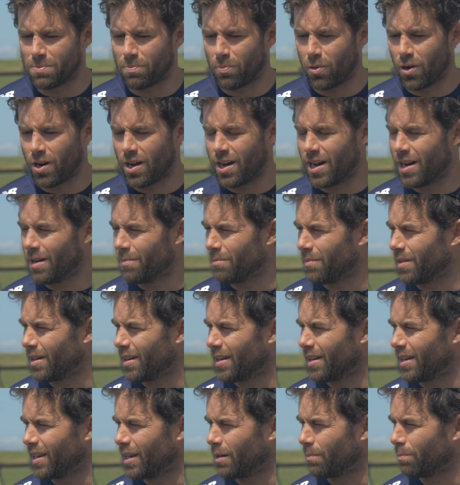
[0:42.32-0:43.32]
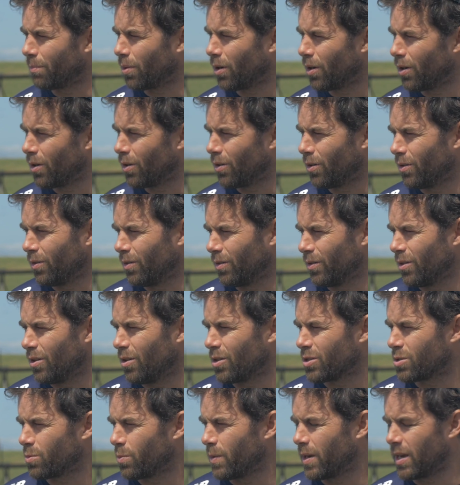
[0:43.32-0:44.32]
prime in pole
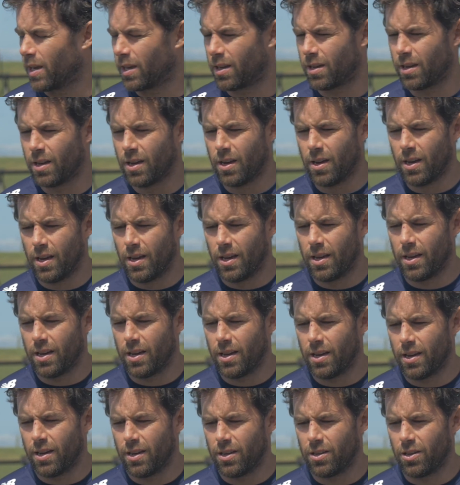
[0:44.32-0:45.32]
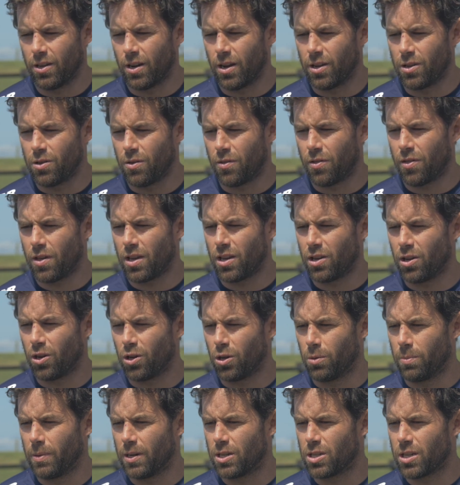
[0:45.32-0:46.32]
last week, you know, you think you
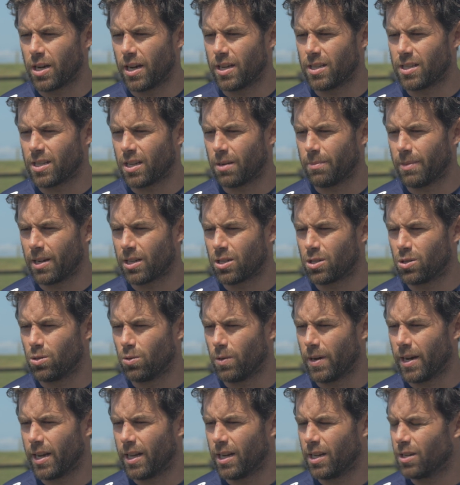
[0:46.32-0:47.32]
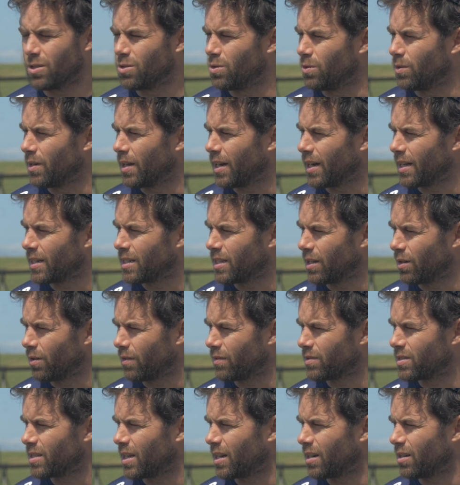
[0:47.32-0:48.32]
could be chasing about 280, 290, and
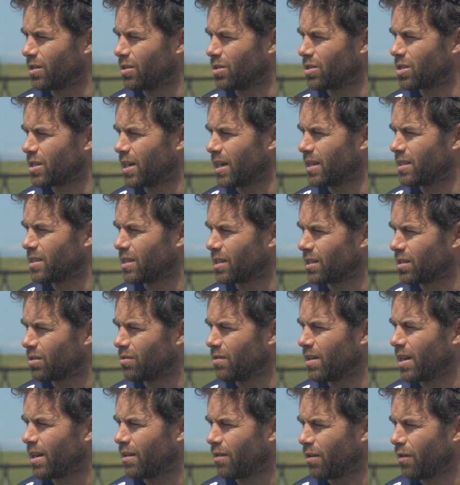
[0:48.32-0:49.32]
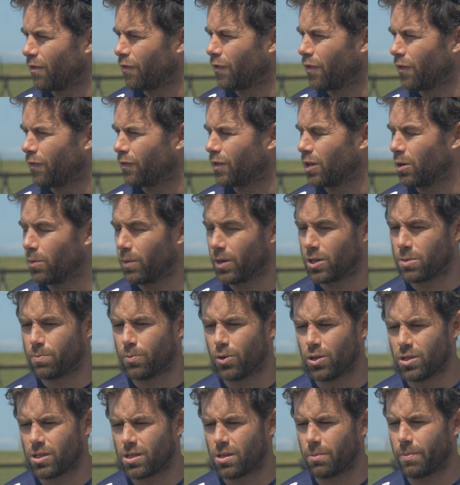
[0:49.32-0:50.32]
all of a sudden you're chasing 350, which
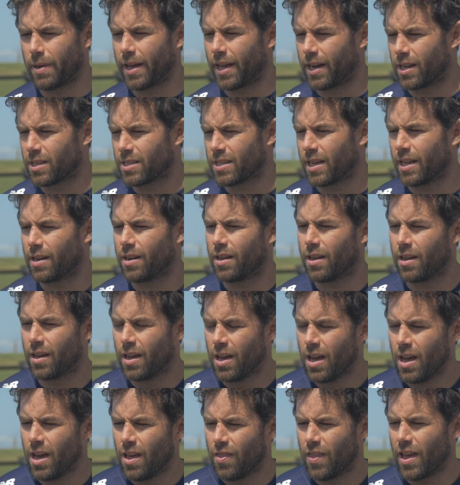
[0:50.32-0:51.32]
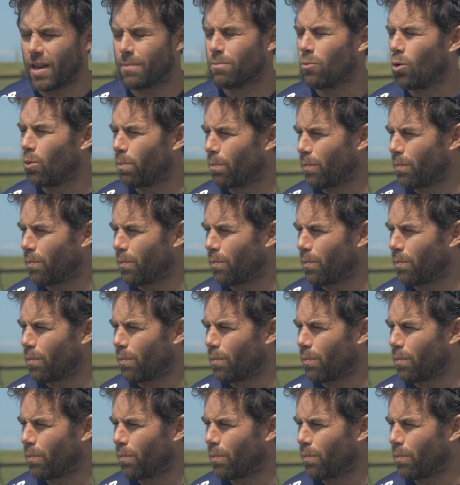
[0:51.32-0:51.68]
puts the batters under that